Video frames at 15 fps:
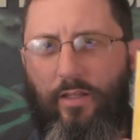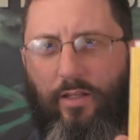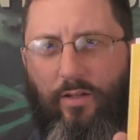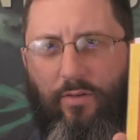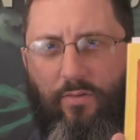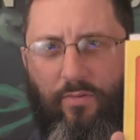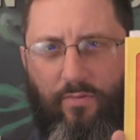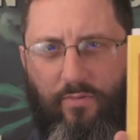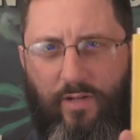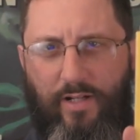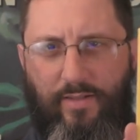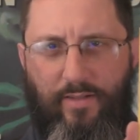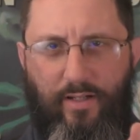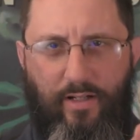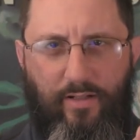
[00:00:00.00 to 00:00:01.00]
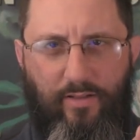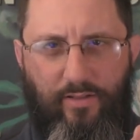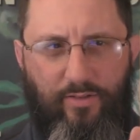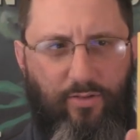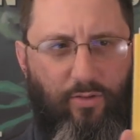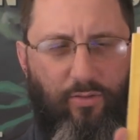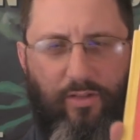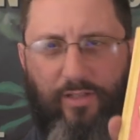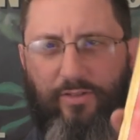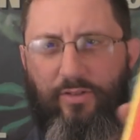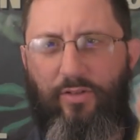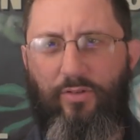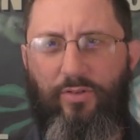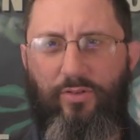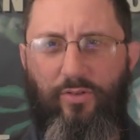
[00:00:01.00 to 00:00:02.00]
you know, right there, this whole let's
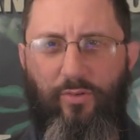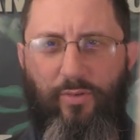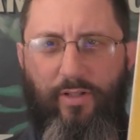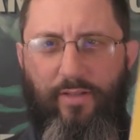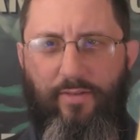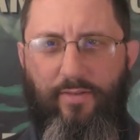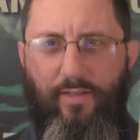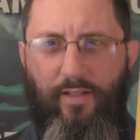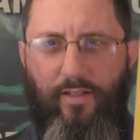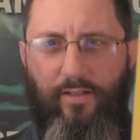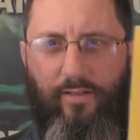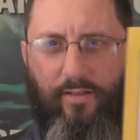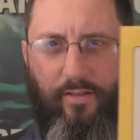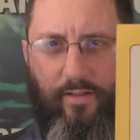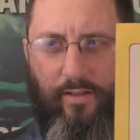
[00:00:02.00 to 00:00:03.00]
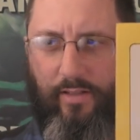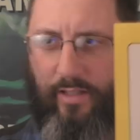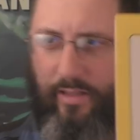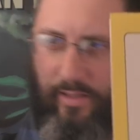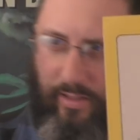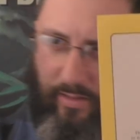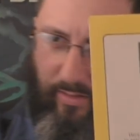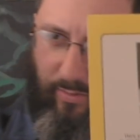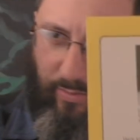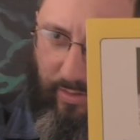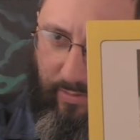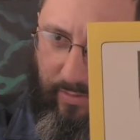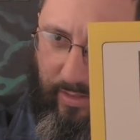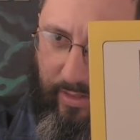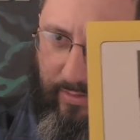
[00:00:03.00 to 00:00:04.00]
go soul winning thing, get the other one
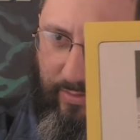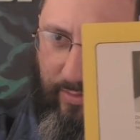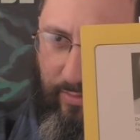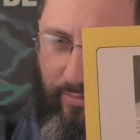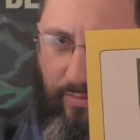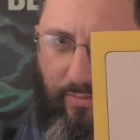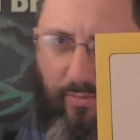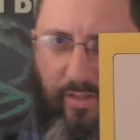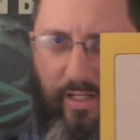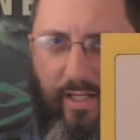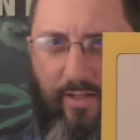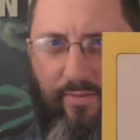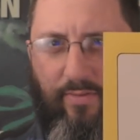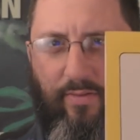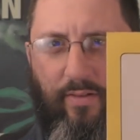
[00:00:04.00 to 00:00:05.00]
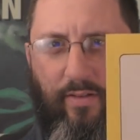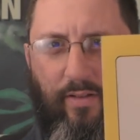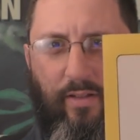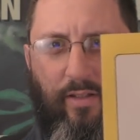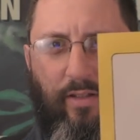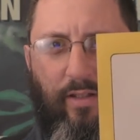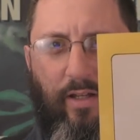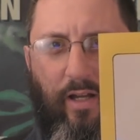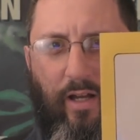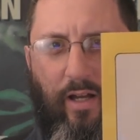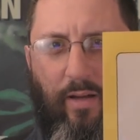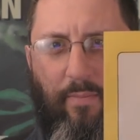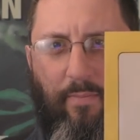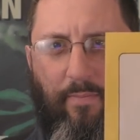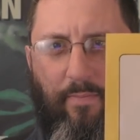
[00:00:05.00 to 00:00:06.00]
over there too that we have.
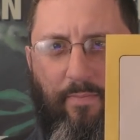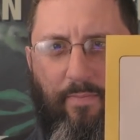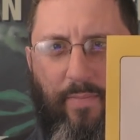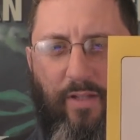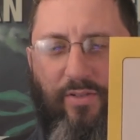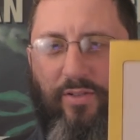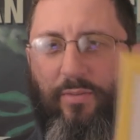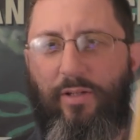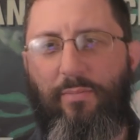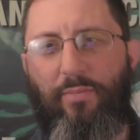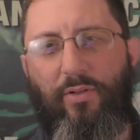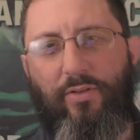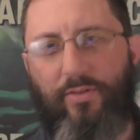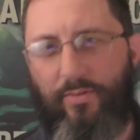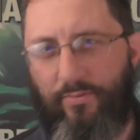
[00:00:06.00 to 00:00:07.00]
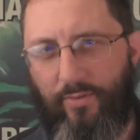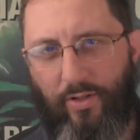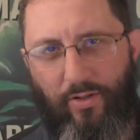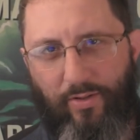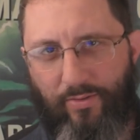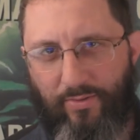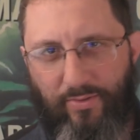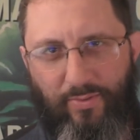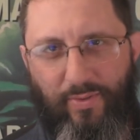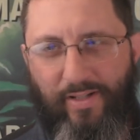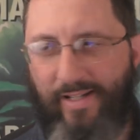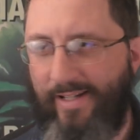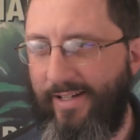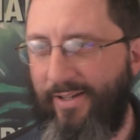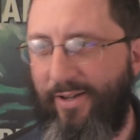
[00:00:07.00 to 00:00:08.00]
Um, there's so many books and articles we
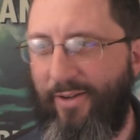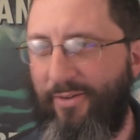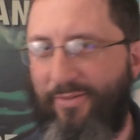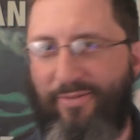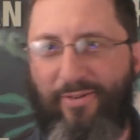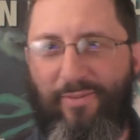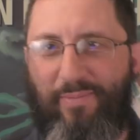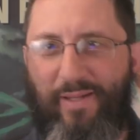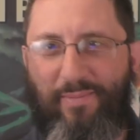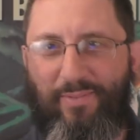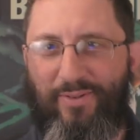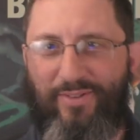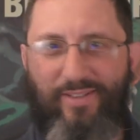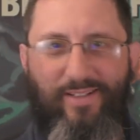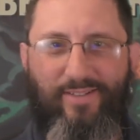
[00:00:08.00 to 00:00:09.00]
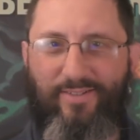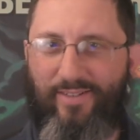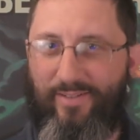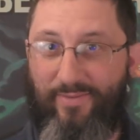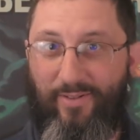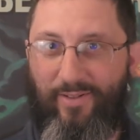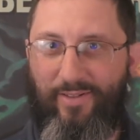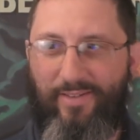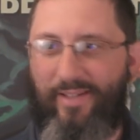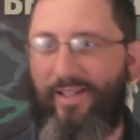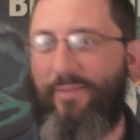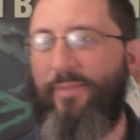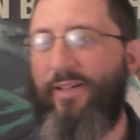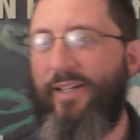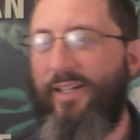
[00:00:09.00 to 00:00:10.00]
need to go through. People send us stuff all the
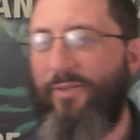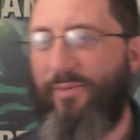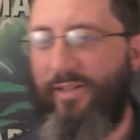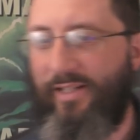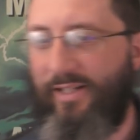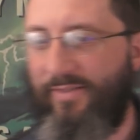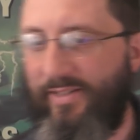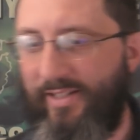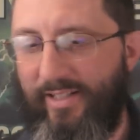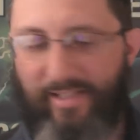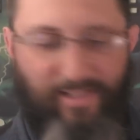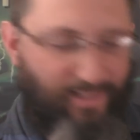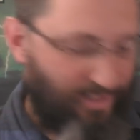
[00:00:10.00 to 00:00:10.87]
time. We love it,